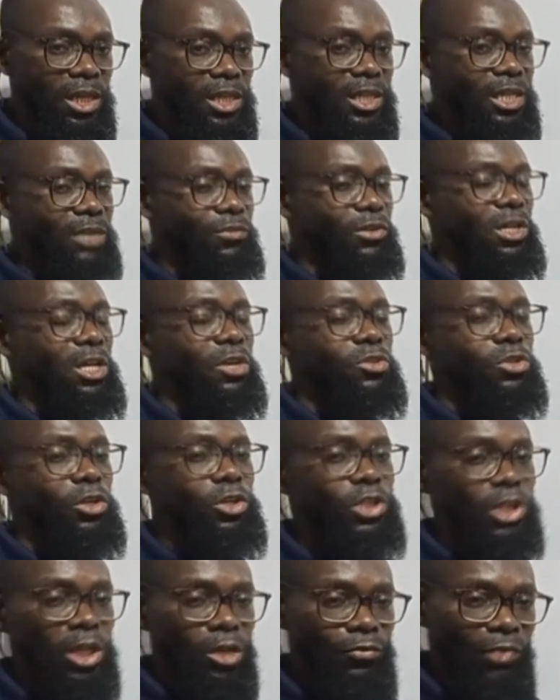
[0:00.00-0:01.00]
Given a
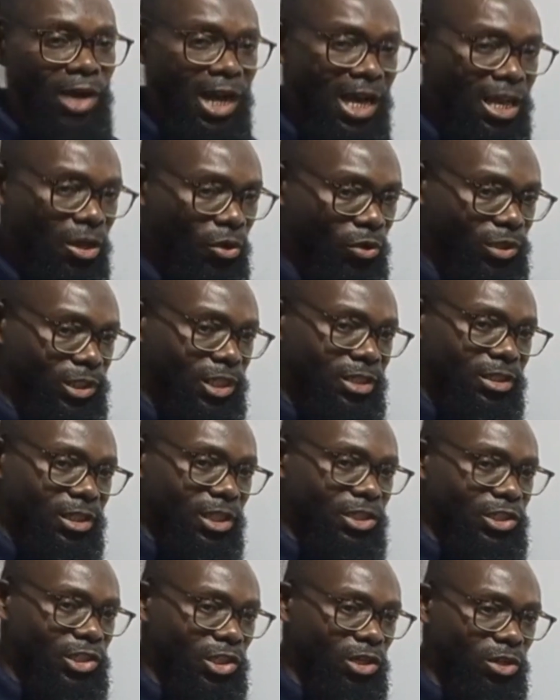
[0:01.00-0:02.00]
solution of high
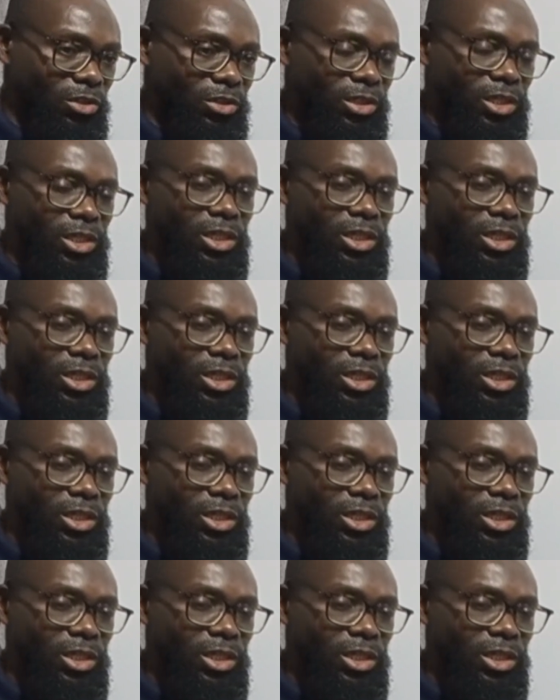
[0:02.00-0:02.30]
concentration,